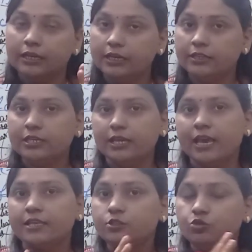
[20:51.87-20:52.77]
it
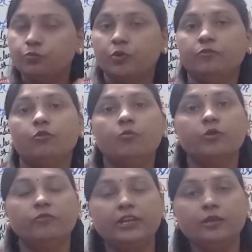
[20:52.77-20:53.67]
has to perform a
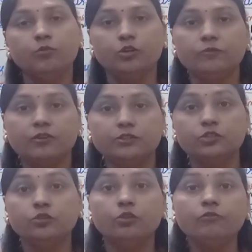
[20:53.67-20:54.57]
very important
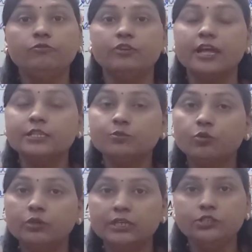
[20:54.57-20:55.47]
function of
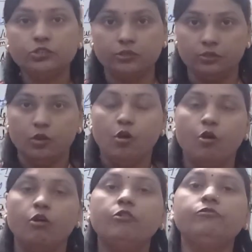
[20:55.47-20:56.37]
transportation
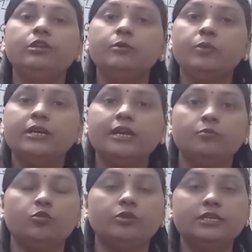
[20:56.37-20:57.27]
of lipid and
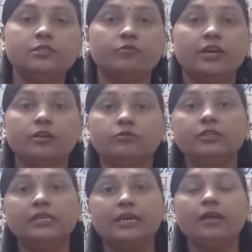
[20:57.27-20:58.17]
proteins wherever
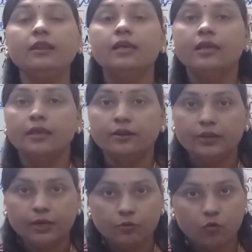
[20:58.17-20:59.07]
they are
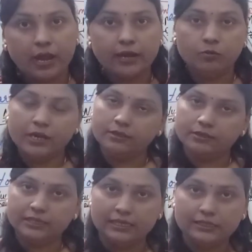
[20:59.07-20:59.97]
required by the
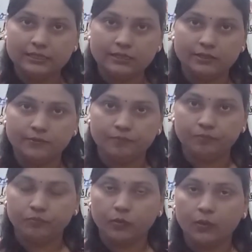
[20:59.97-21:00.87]
cells.
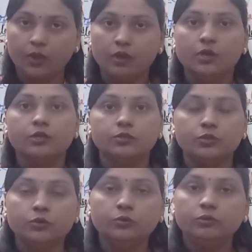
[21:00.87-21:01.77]

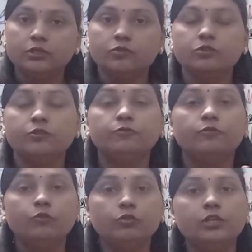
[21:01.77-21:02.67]
So this was the
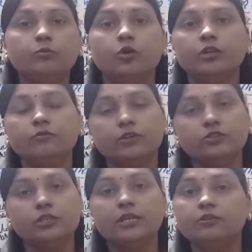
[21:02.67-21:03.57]
fourth important
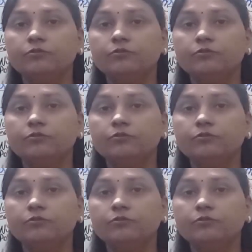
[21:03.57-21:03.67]
function, and the